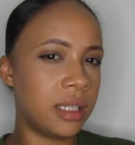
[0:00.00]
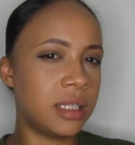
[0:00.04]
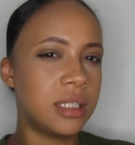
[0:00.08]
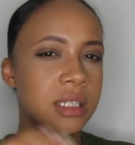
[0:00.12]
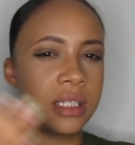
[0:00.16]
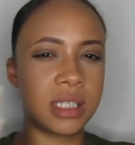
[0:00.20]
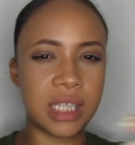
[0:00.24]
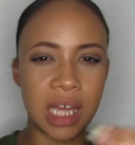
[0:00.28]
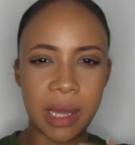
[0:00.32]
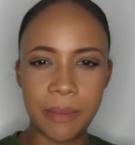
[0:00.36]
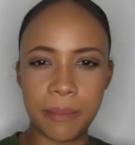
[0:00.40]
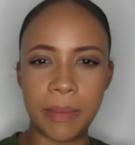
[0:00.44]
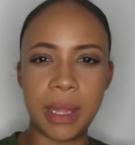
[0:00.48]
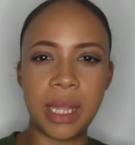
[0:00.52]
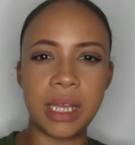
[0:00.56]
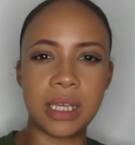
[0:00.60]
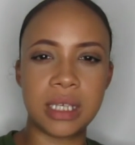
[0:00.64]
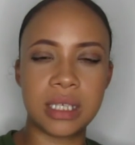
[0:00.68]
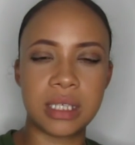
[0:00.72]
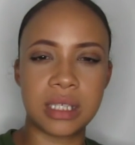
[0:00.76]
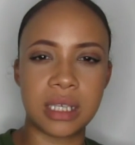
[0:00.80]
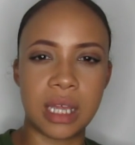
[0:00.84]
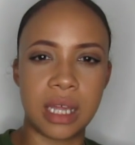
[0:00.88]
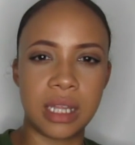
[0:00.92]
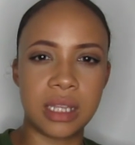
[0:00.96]
Does that make
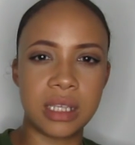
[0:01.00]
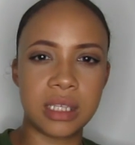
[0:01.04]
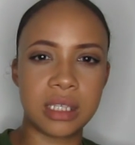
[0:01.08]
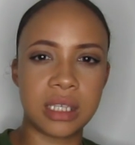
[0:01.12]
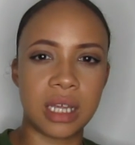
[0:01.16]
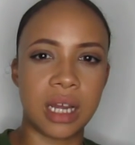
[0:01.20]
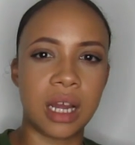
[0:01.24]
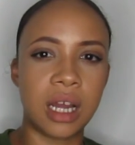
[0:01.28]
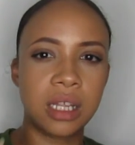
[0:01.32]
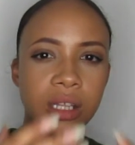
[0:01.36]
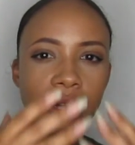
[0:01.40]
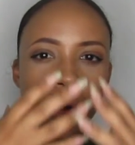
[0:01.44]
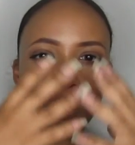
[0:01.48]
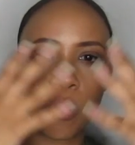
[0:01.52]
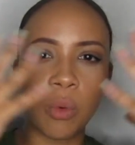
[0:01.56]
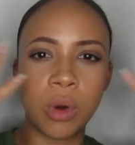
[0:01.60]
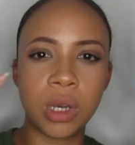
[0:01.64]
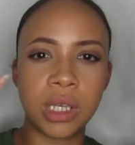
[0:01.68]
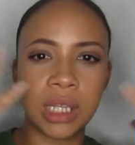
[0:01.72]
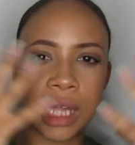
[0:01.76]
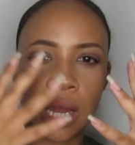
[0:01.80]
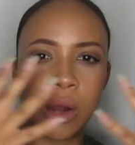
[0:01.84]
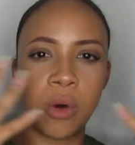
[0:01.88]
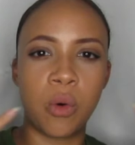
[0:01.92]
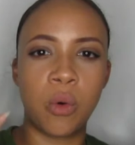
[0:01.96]
sense? Like, I don't
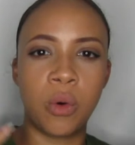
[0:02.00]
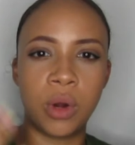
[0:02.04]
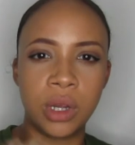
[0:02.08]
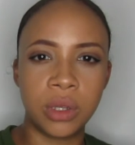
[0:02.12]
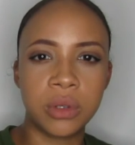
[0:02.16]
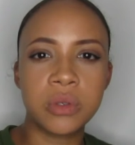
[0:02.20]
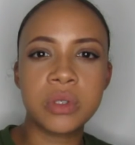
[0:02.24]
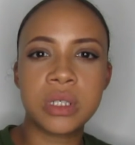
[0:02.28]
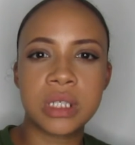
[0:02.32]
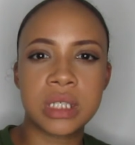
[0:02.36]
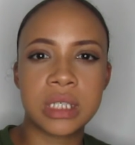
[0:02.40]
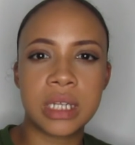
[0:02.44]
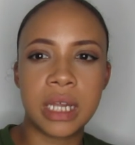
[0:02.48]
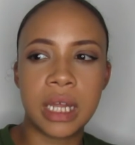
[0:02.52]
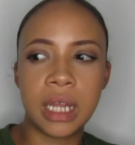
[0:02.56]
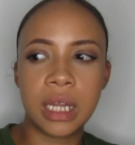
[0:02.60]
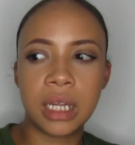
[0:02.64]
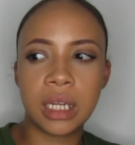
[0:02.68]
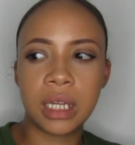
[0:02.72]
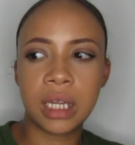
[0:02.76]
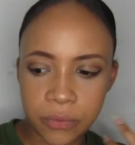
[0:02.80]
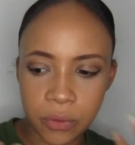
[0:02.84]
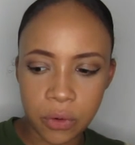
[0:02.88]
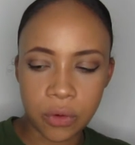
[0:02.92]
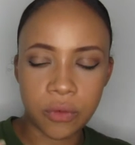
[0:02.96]
want that oil
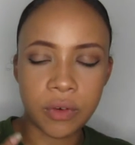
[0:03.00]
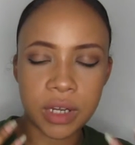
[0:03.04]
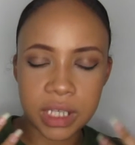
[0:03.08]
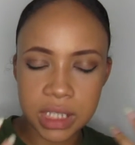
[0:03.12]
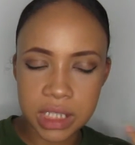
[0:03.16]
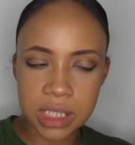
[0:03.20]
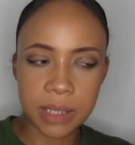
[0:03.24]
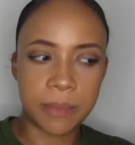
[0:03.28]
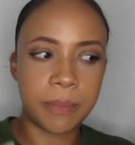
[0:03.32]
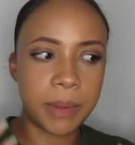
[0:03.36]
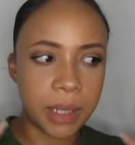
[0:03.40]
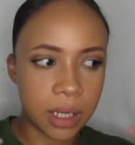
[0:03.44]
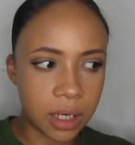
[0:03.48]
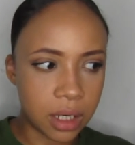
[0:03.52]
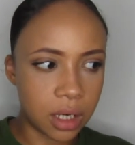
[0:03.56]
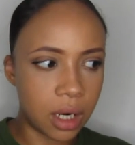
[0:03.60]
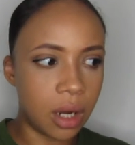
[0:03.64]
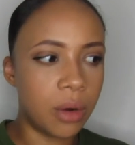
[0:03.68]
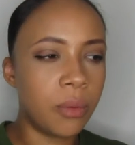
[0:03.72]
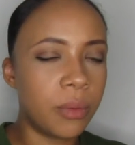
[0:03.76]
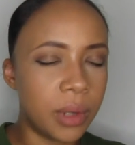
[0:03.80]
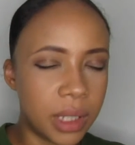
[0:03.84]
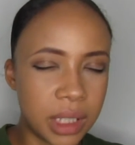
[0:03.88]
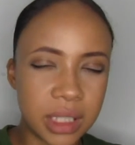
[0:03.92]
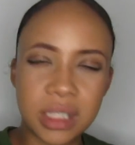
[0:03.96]
slick for it to be
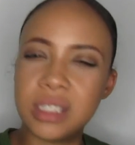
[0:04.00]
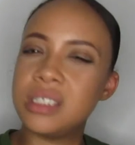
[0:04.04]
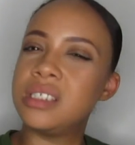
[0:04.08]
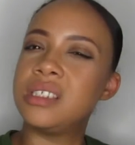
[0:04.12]
glowy.